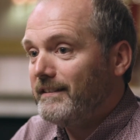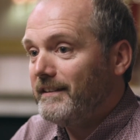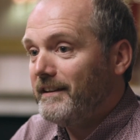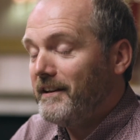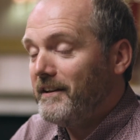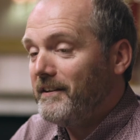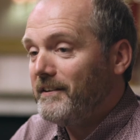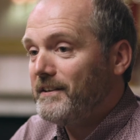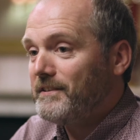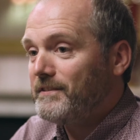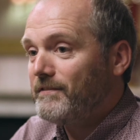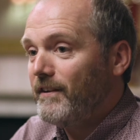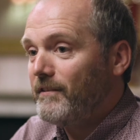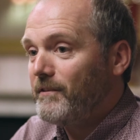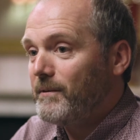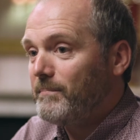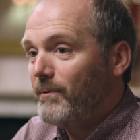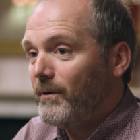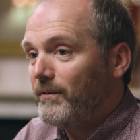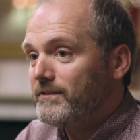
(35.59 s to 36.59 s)
and it's
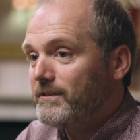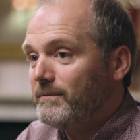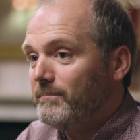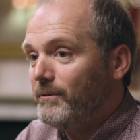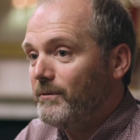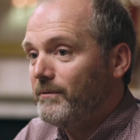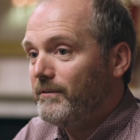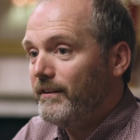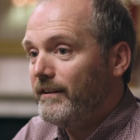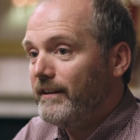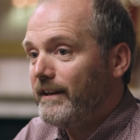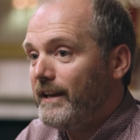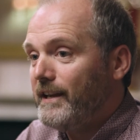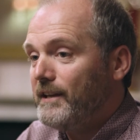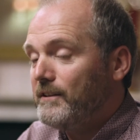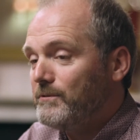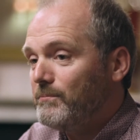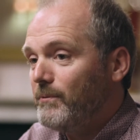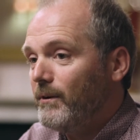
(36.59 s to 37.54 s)
very possible that each